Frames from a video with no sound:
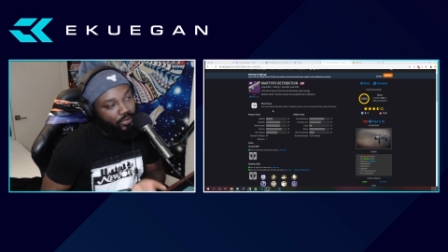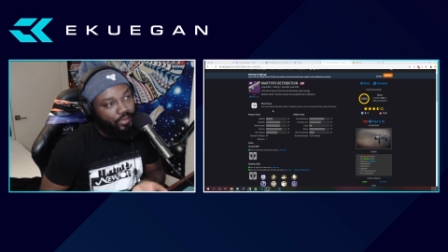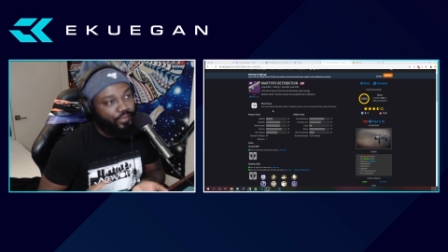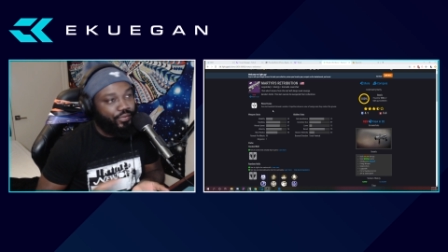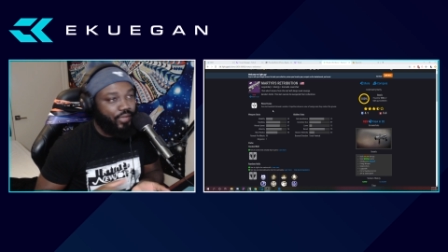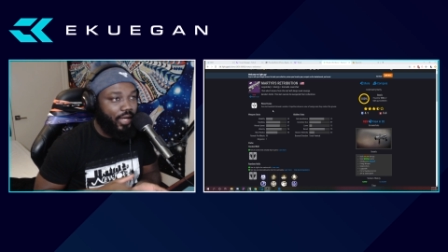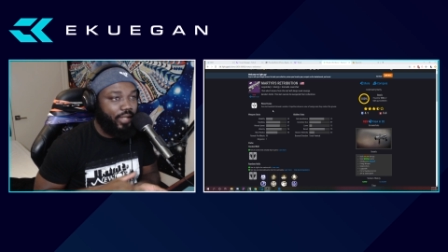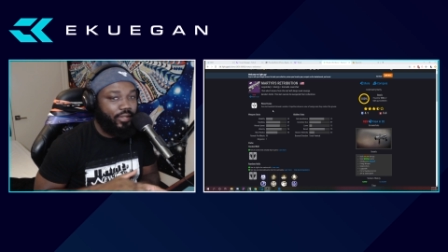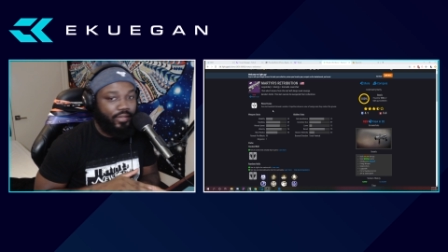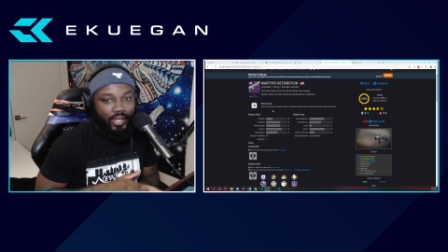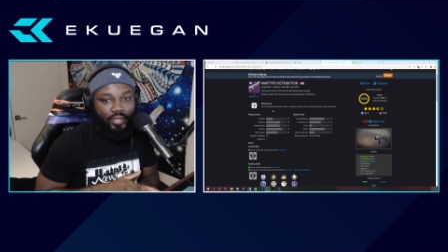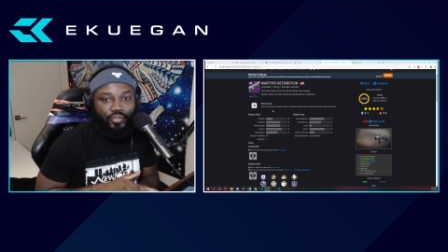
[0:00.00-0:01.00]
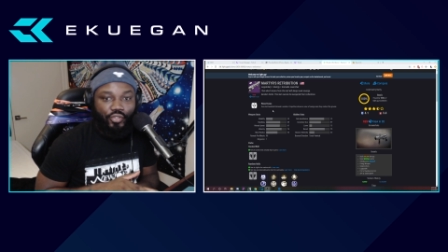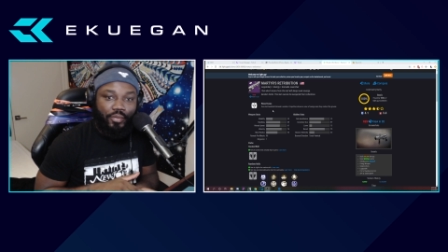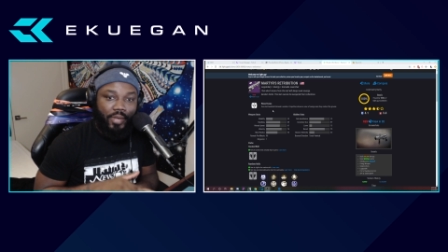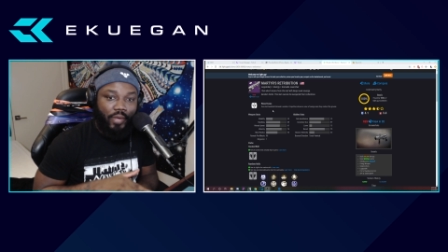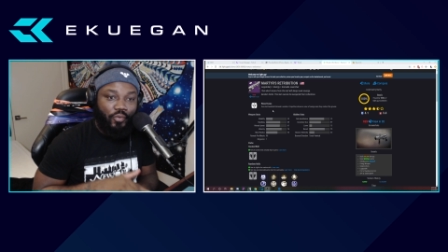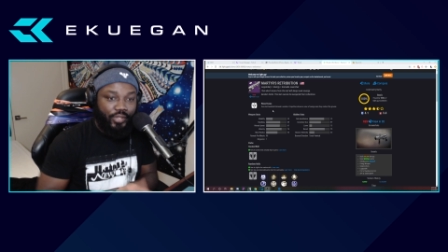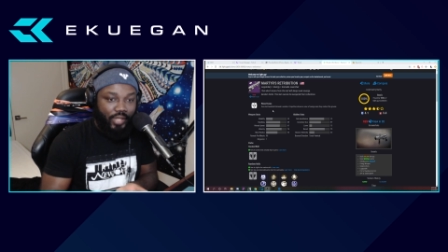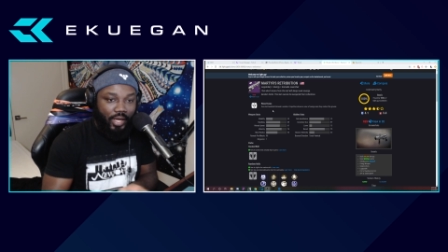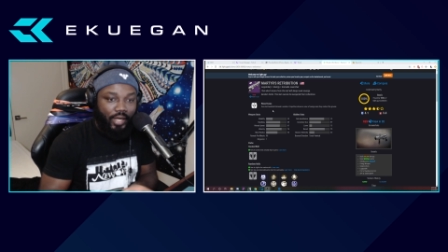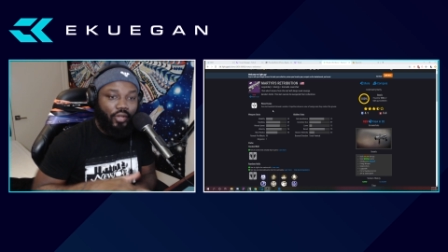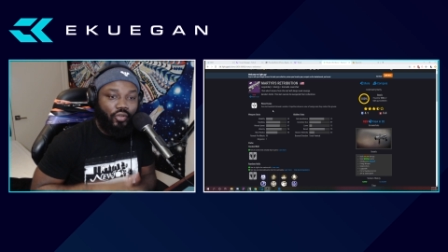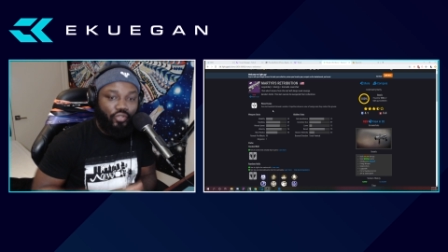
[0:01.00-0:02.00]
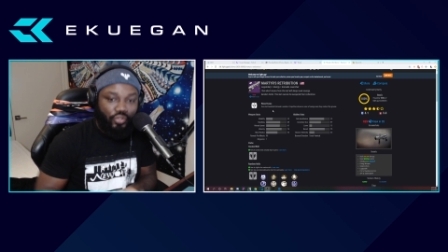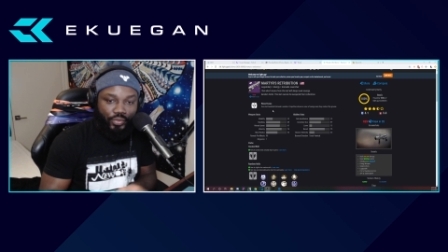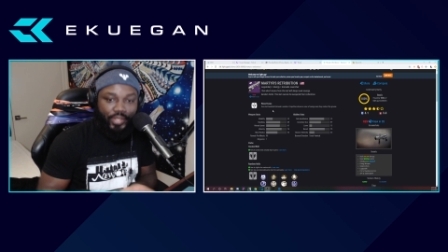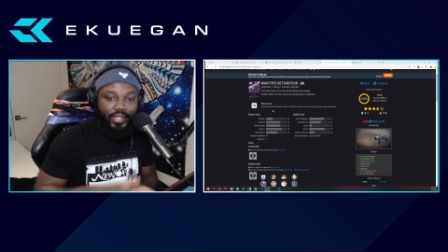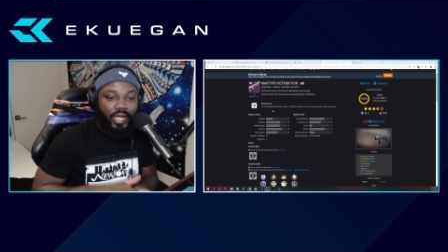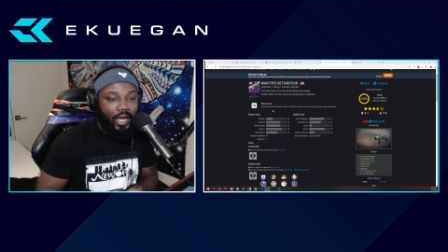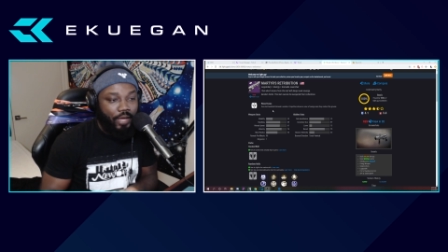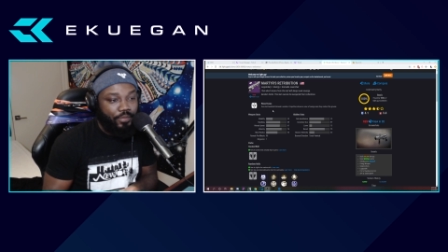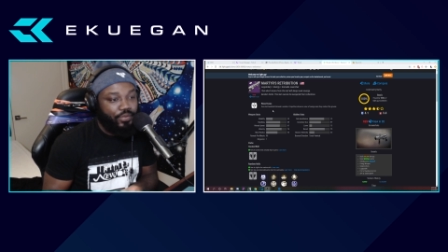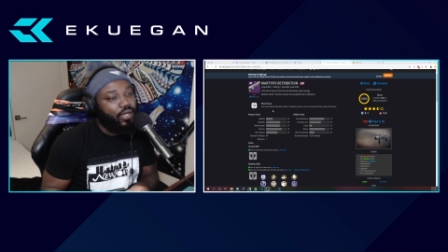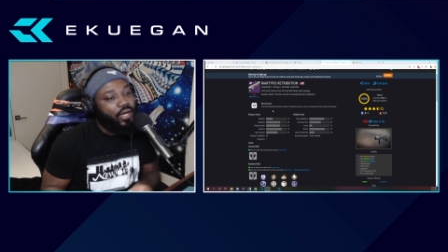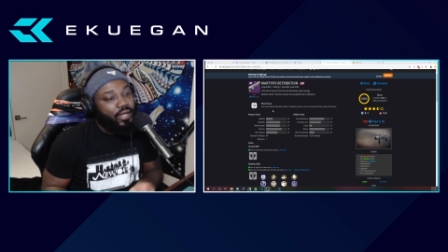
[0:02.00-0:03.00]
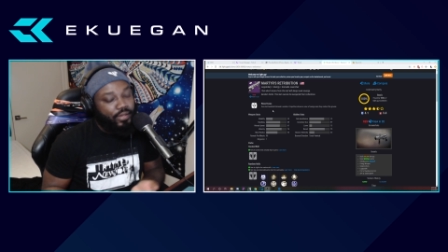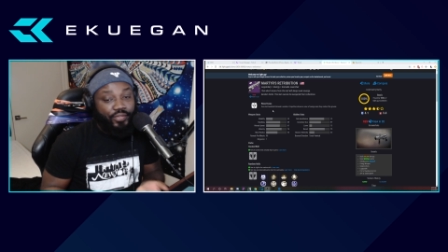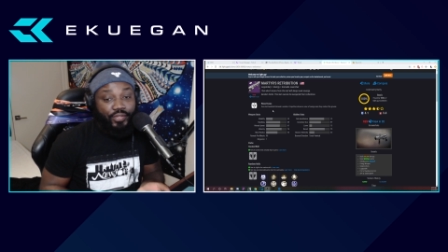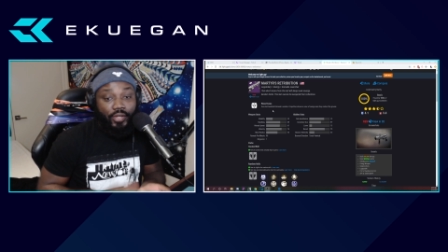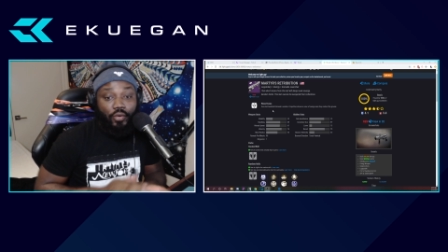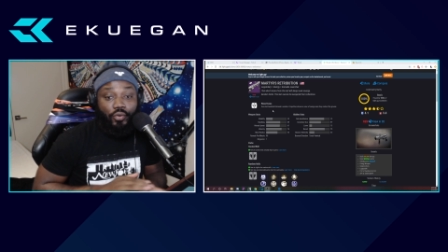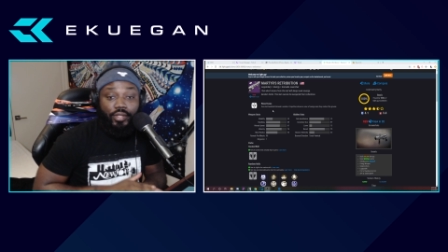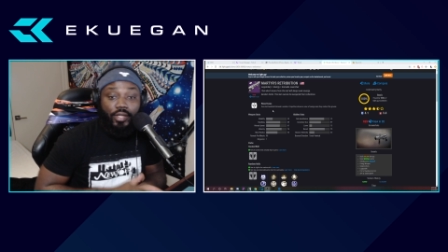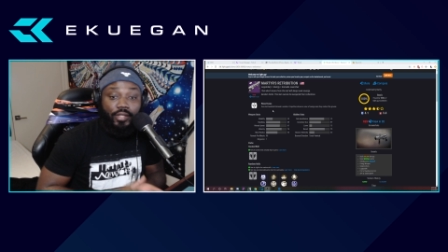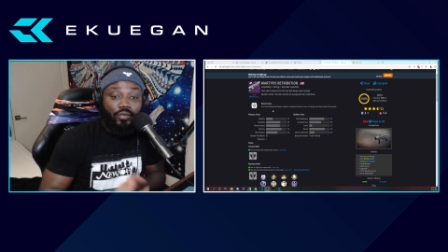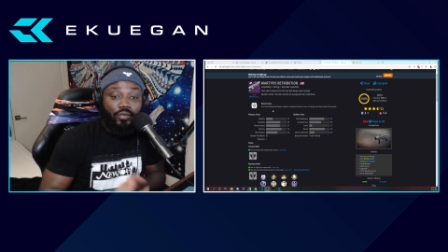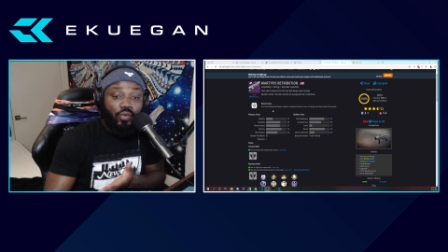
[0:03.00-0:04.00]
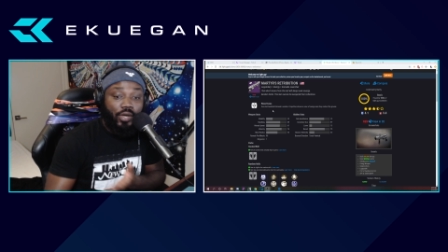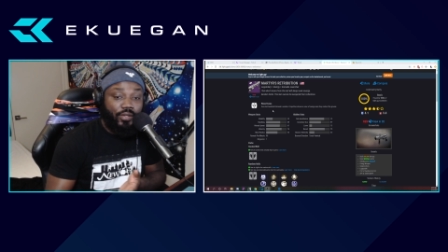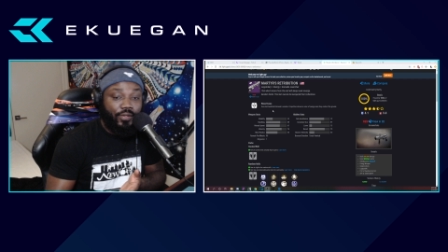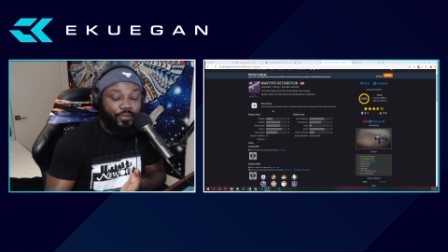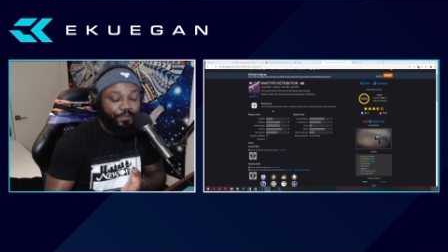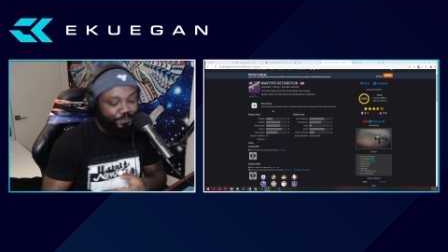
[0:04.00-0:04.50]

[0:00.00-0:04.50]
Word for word: it's not like the time thermite, which kind of goes three times. This thing only does it once.